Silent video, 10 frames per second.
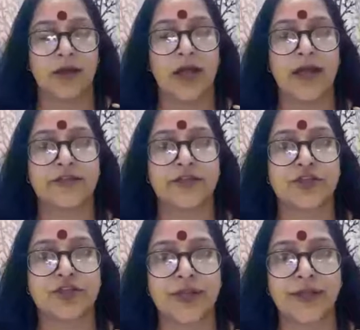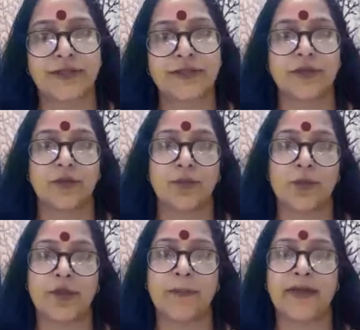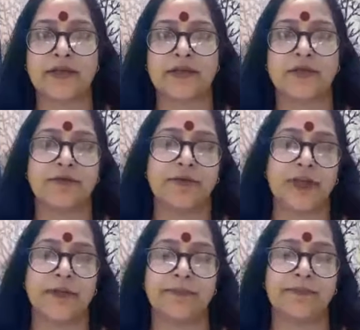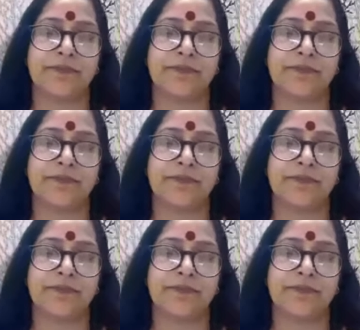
has changed with the passage of time.